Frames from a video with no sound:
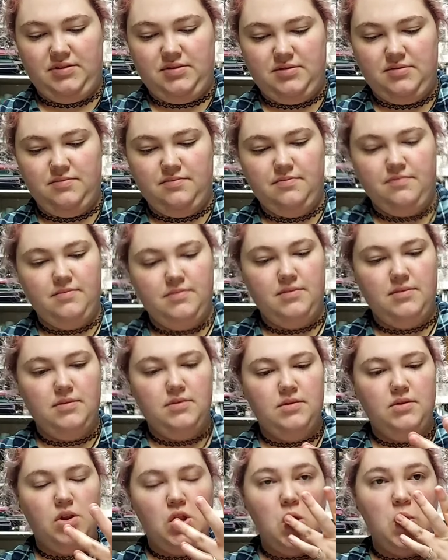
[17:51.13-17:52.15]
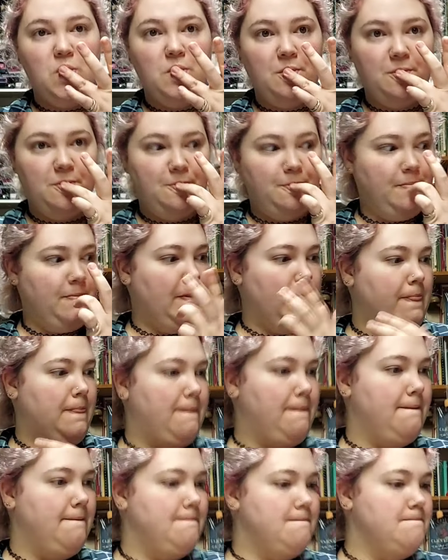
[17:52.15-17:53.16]
But you gotta fix that,
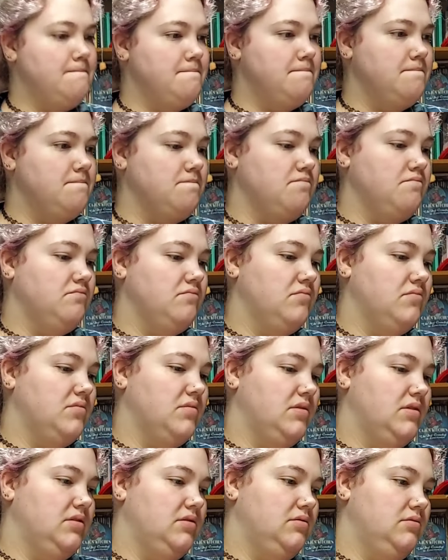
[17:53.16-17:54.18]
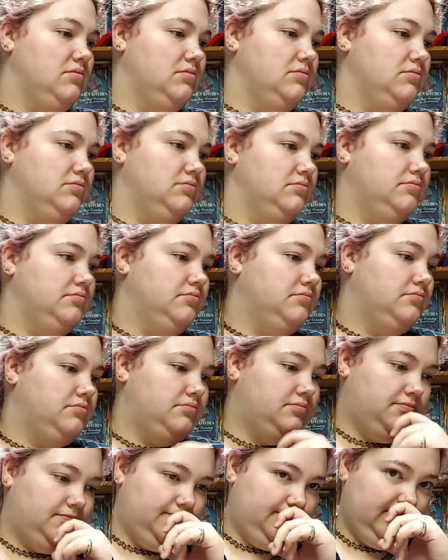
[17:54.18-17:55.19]
get that out of there in order to
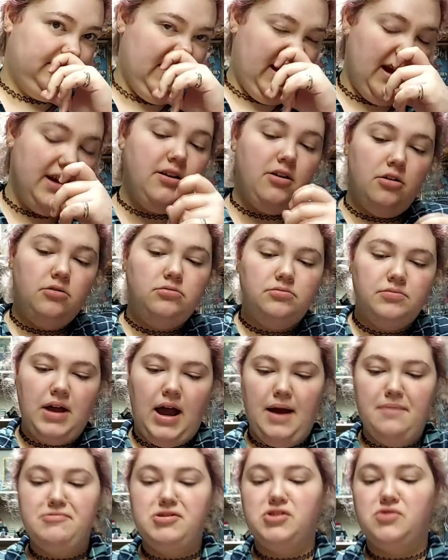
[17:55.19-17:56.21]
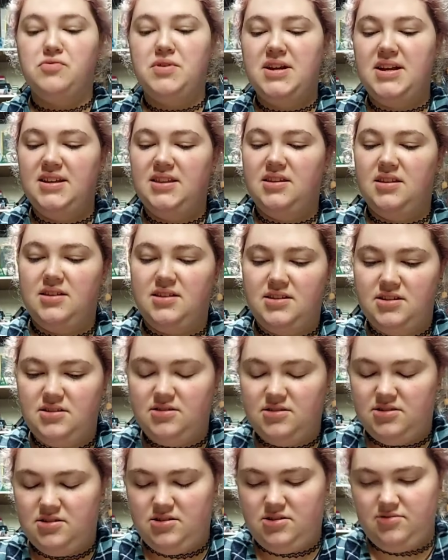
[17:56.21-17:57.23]
do that. I know. I'm just reading the
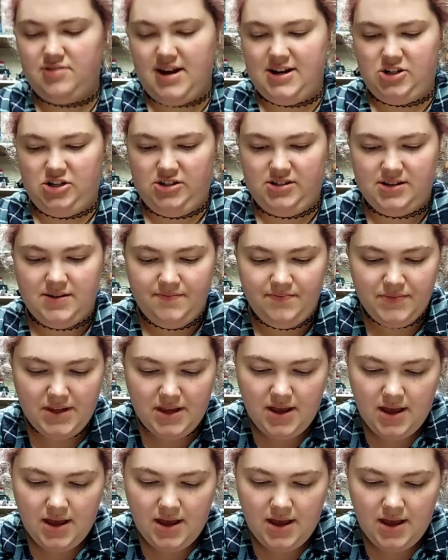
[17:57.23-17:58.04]
directions.